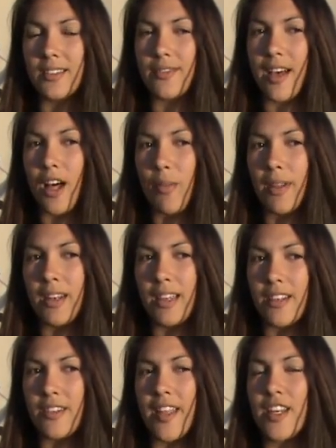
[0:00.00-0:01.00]
develop and,
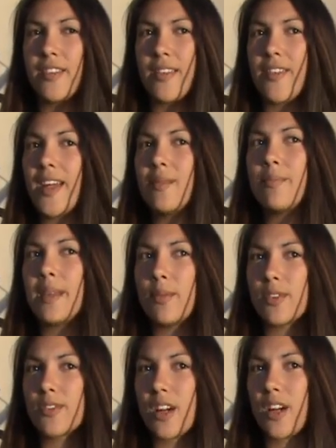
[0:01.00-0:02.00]
and, and, and then
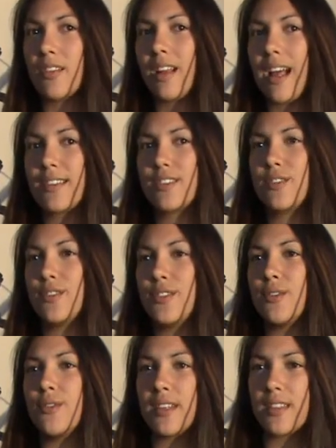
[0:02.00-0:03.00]
people start asking you to
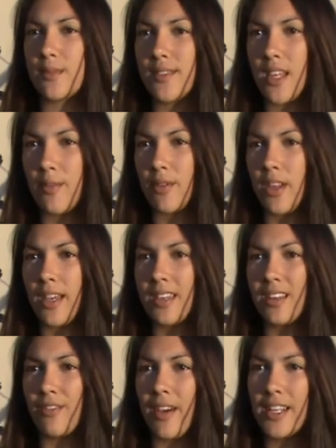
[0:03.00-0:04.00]
do things with them or
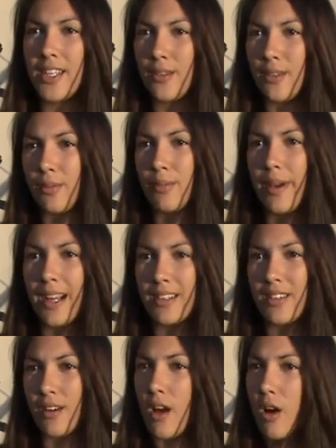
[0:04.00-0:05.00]
like inviting you hmm. back
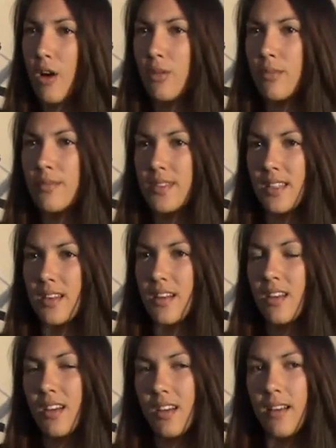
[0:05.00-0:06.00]
to their homes
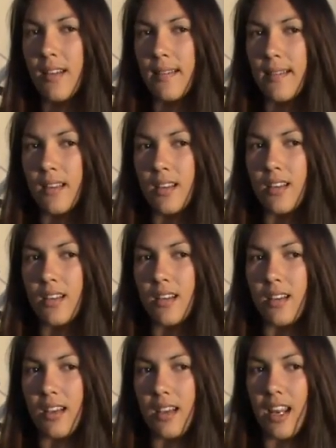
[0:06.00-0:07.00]
and
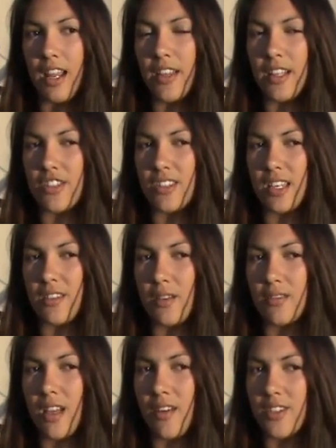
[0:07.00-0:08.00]
I think it's just like
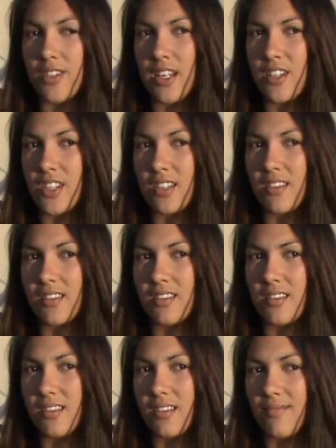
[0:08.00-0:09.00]
those
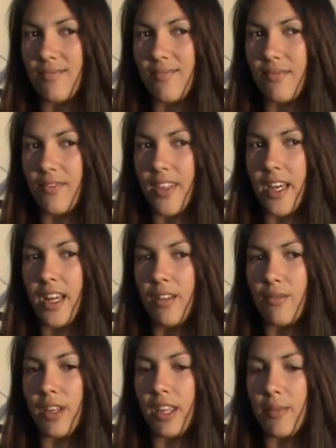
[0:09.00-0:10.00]
conversations
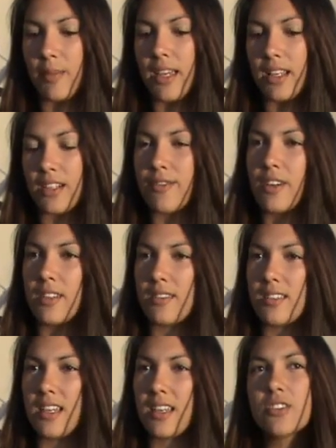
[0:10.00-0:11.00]
that really make a
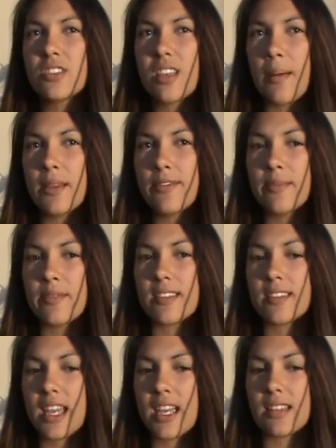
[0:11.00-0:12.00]
difference. Like just coming from the
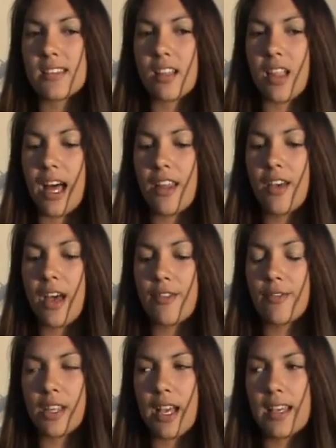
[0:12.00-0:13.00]
states, a lot of I
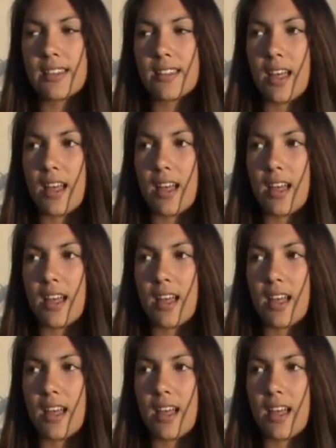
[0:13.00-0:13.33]
realized